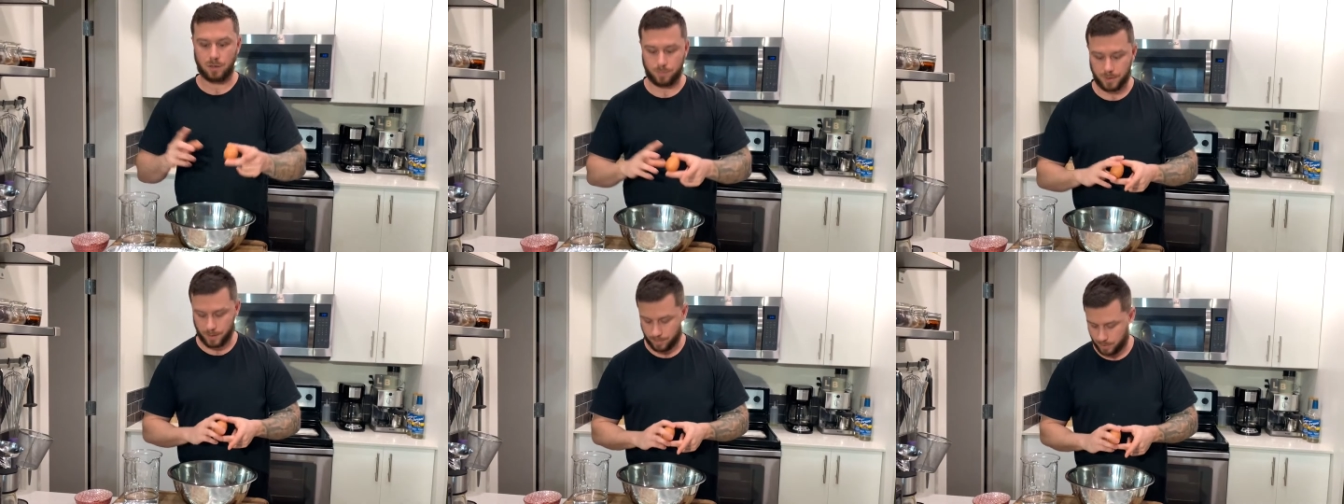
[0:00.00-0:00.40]

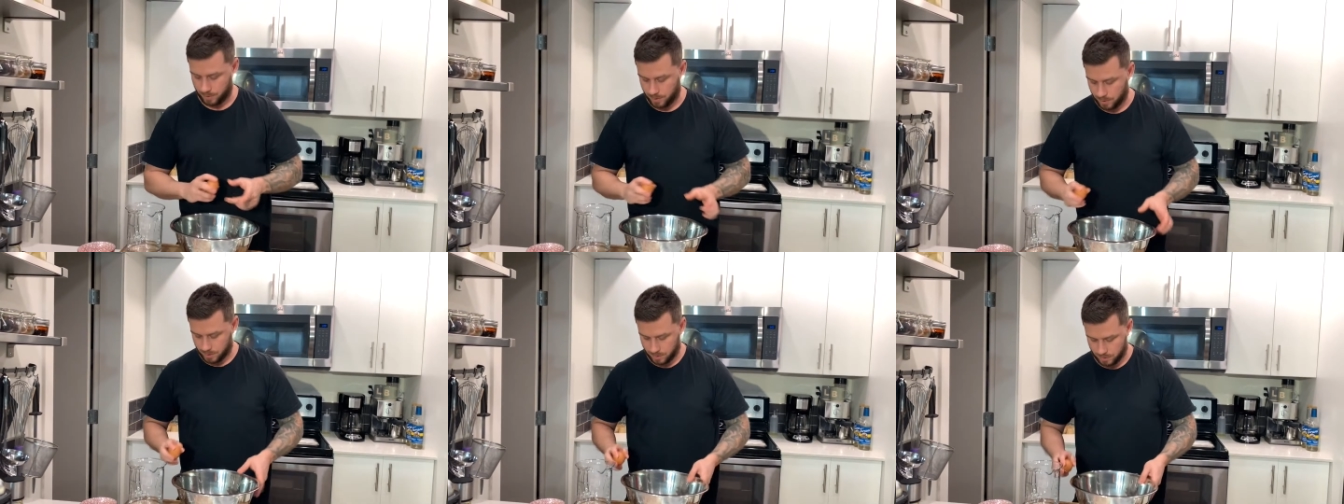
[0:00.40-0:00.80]
and
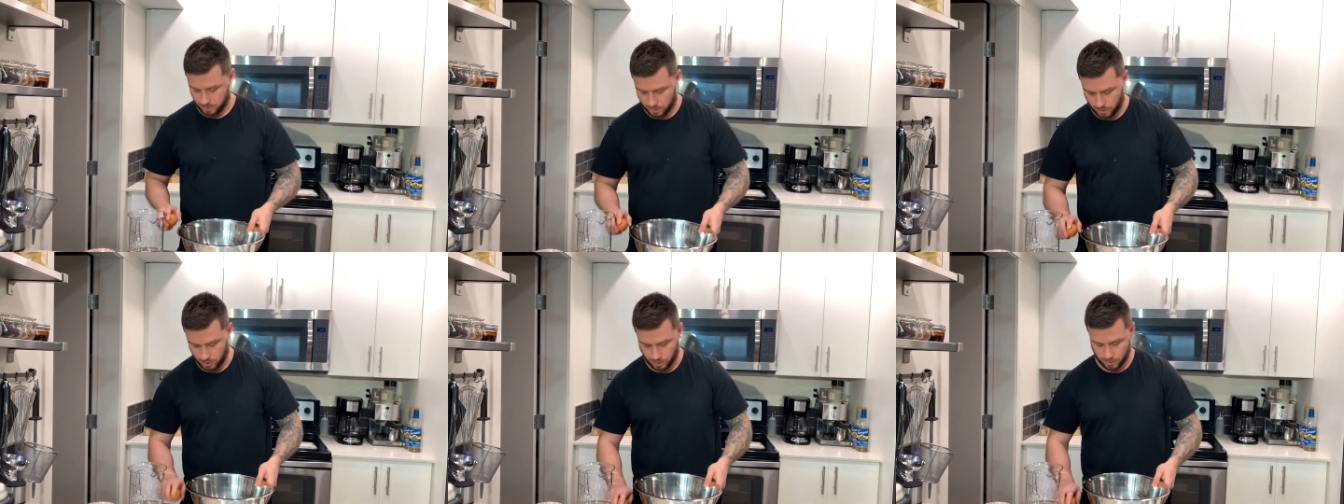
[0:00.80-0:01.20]
pepper.
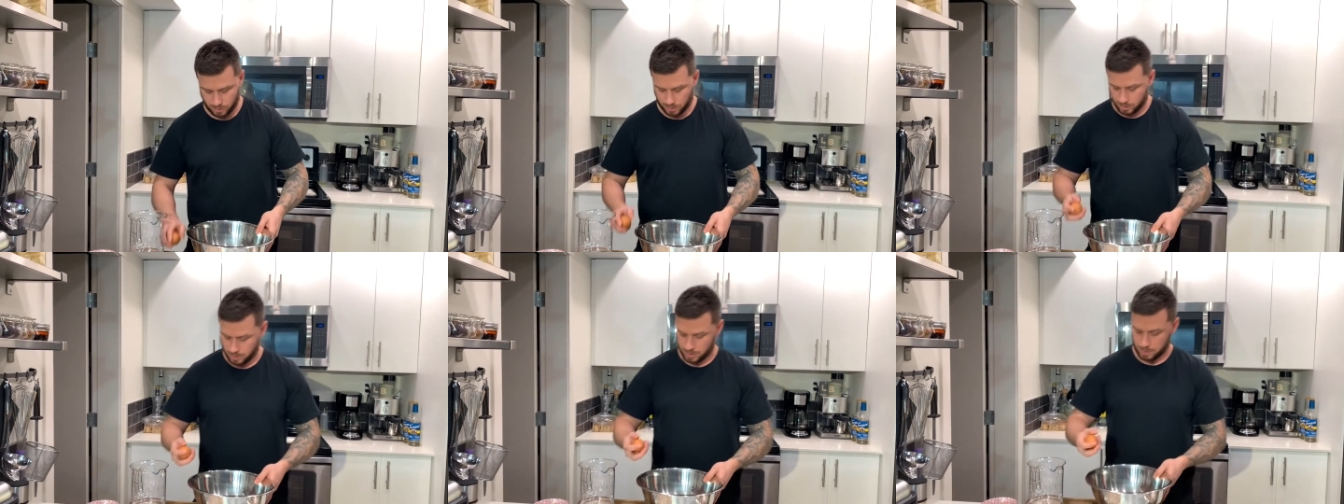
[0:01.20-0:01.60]
So
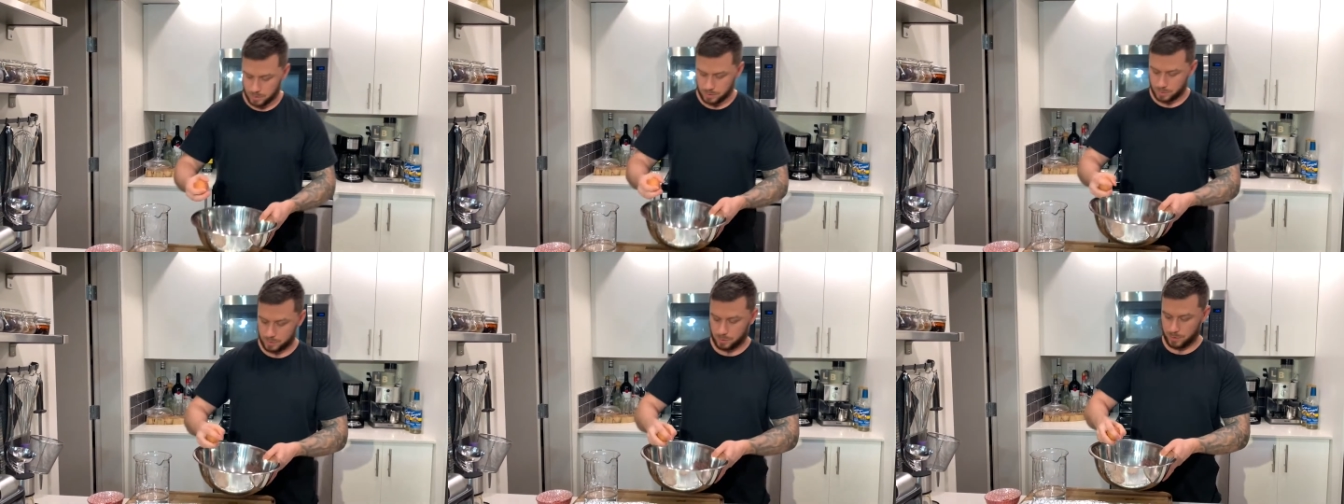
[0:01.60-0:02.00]

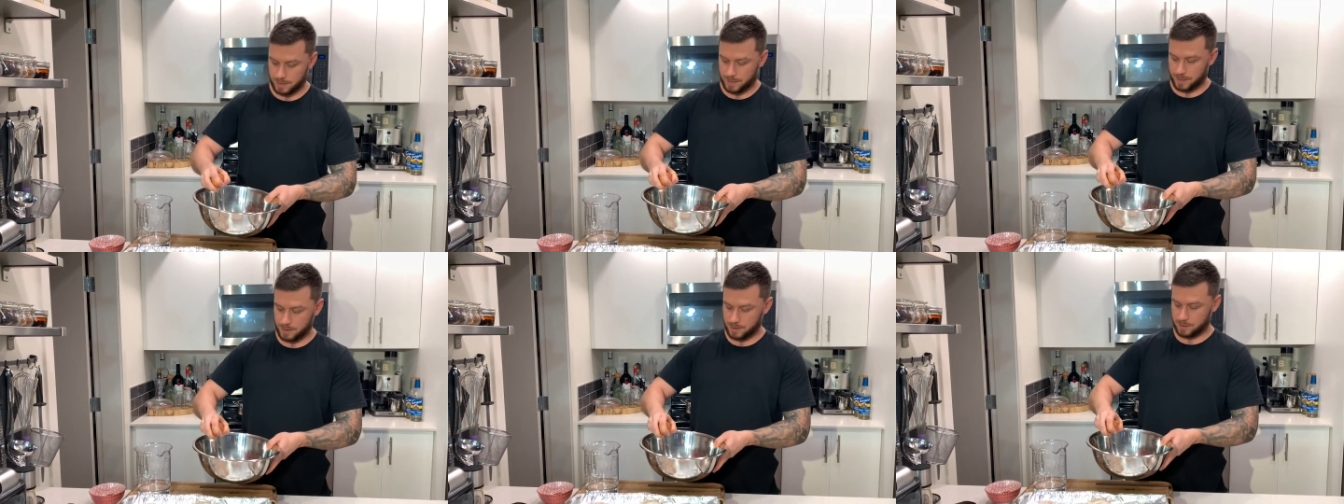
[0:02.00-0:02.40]
let's go
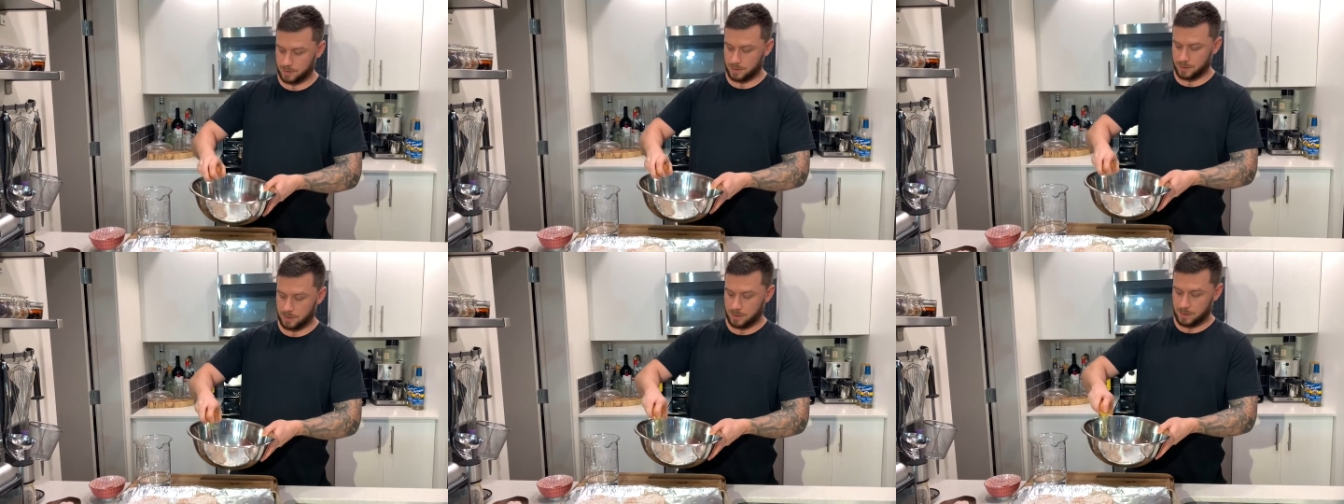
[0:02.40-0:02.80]
ahead,
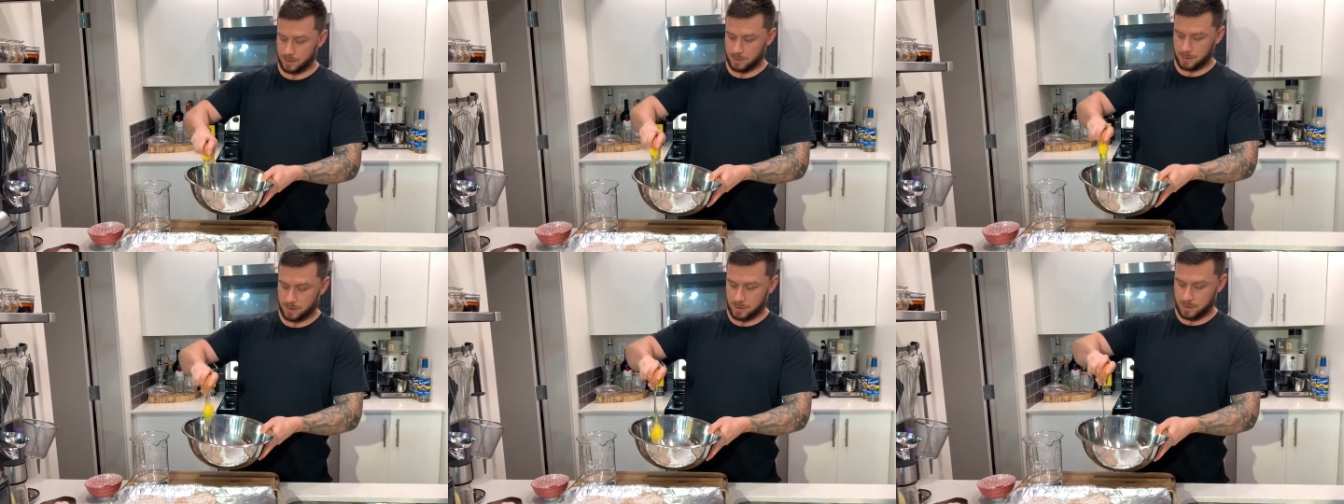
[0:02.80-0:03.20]

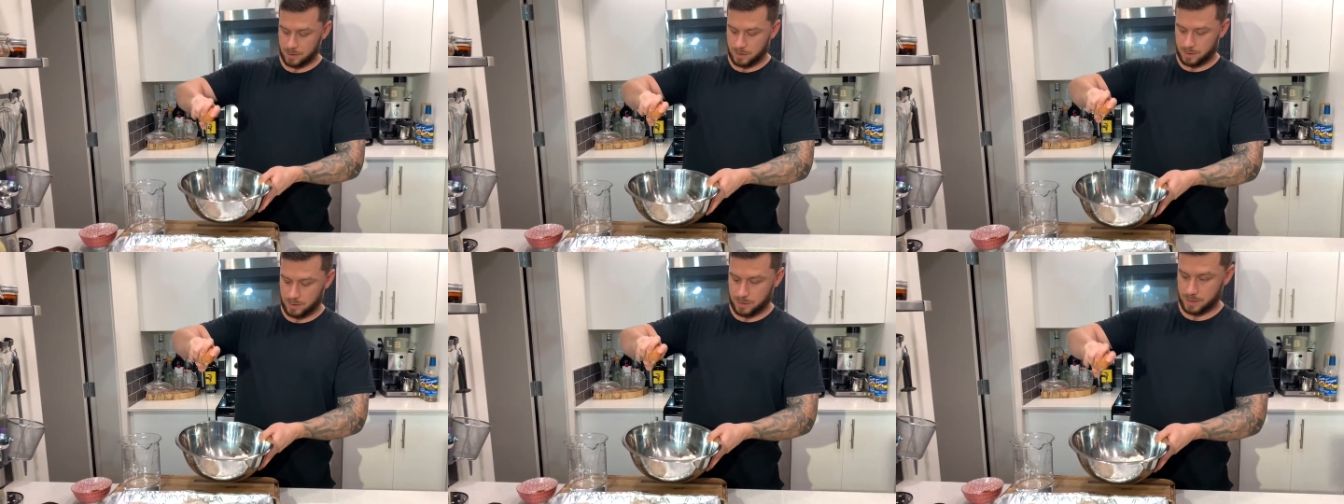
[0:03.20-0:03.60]

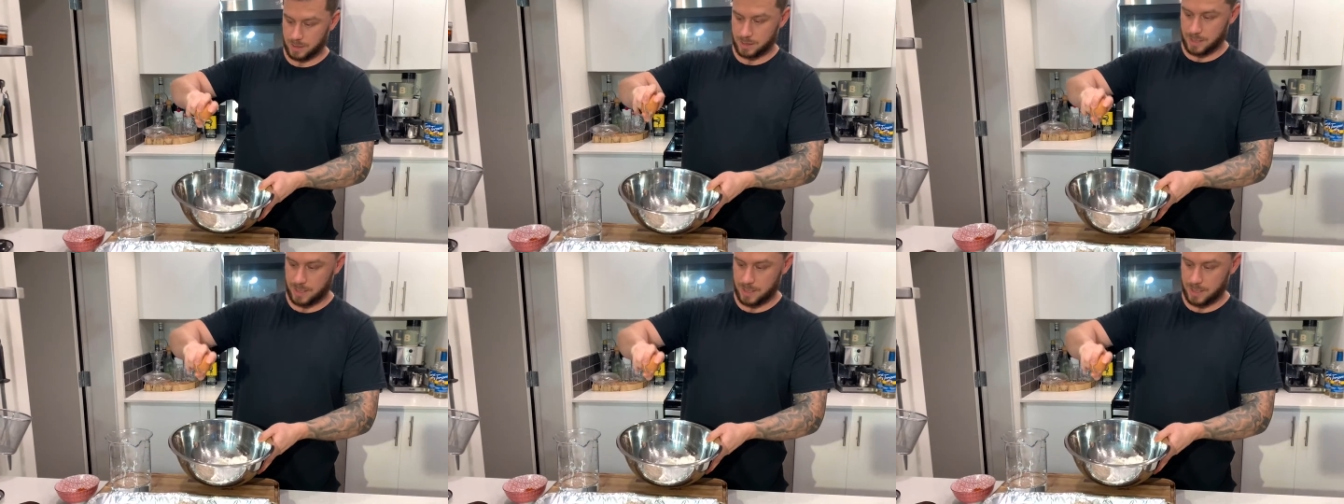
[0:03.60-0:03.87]
get that